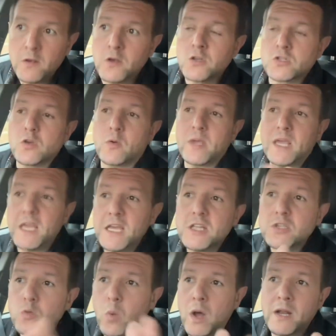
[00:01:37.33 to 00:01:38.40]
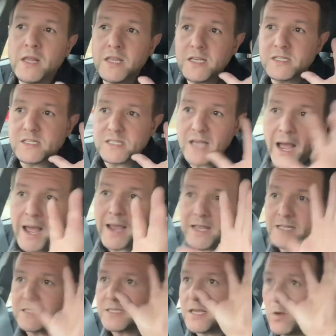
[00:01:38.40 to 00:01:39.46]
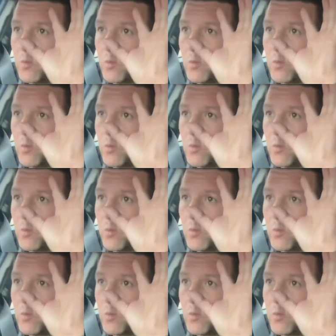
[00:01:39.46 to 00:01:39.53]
So each one of these signs